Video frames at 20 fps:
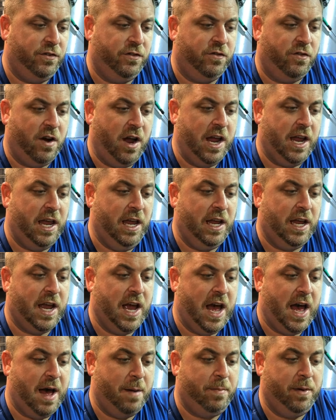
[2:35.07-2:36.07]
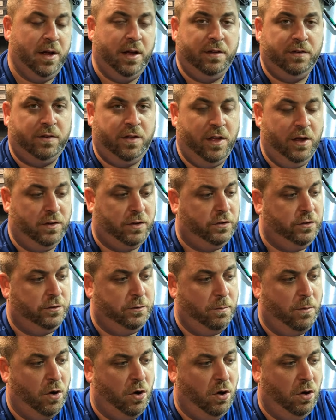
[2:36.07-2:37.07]
a striking cap is this
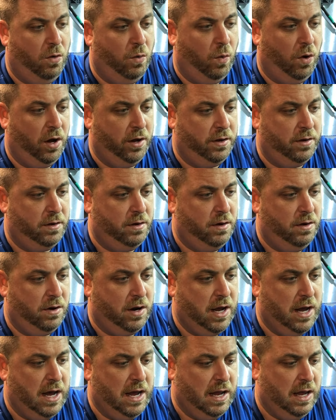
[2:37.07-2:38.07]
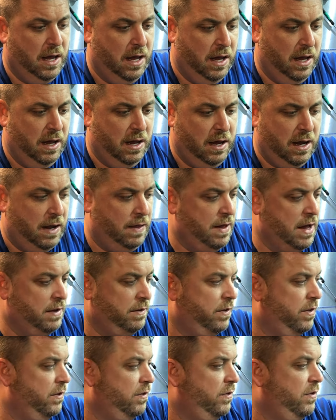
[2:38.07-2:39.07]
small one, okay? And
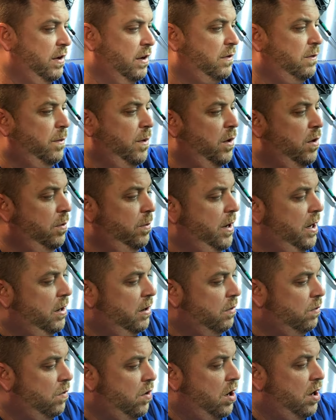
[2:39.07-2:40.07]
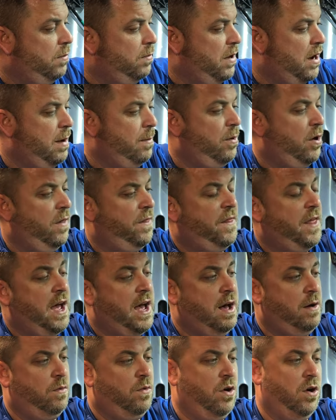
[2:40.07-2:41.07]
that's the 6mm one. But I bought
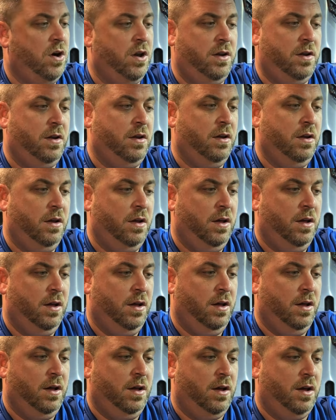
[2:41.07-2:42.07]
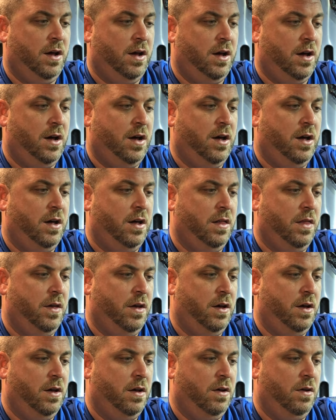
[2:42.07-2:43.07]
that one,
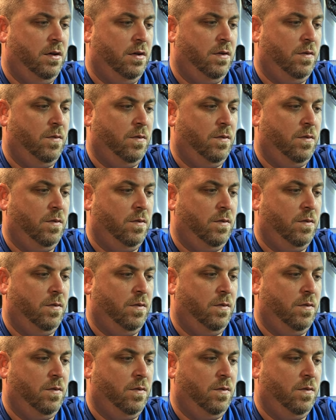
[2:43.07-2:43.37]
the